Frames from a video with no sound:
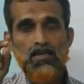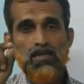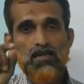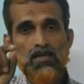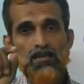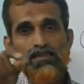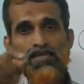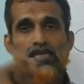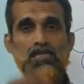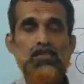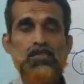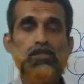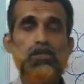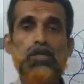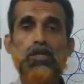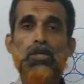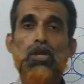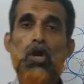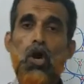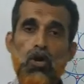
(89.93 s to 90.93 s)
such
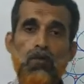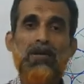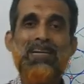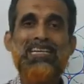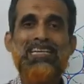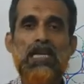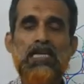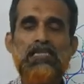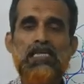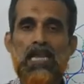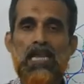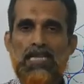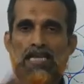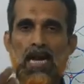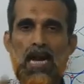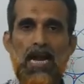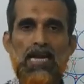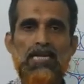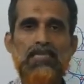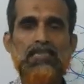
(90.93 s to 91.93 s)
non-metals like
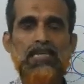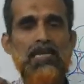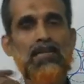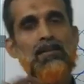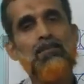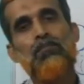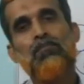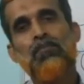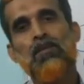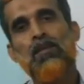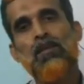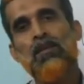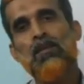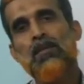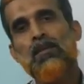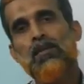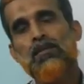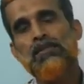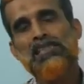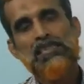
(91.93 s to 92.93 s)
hydrogen,
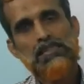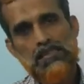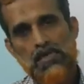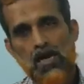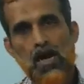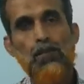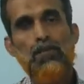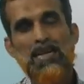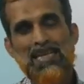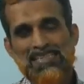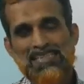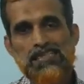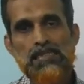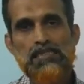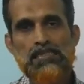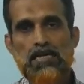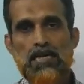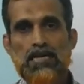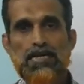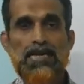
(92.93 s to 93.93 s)
carbon,
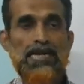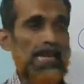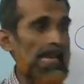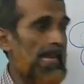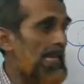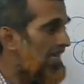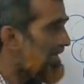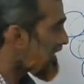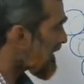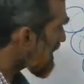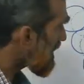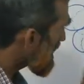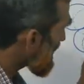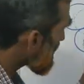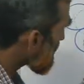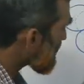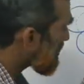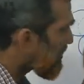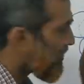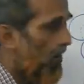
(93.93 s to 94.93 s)
etc. can enter
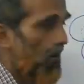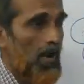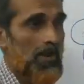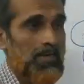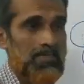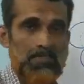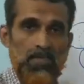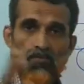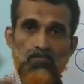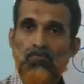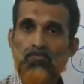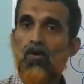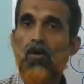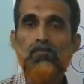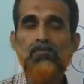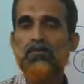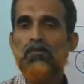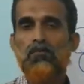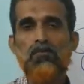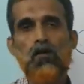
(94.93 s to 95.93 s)
these voids and form
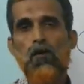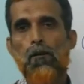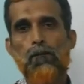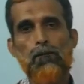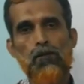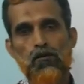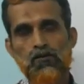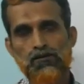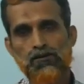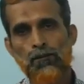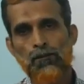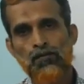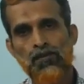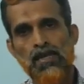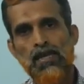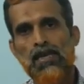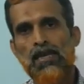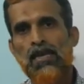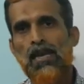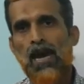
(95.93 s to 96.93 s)
some compounds.
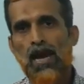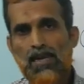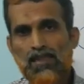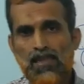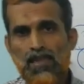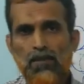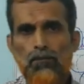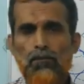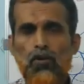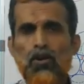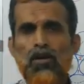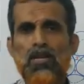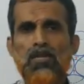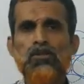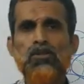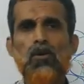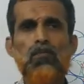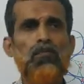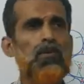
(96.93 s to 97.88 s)
Another importance of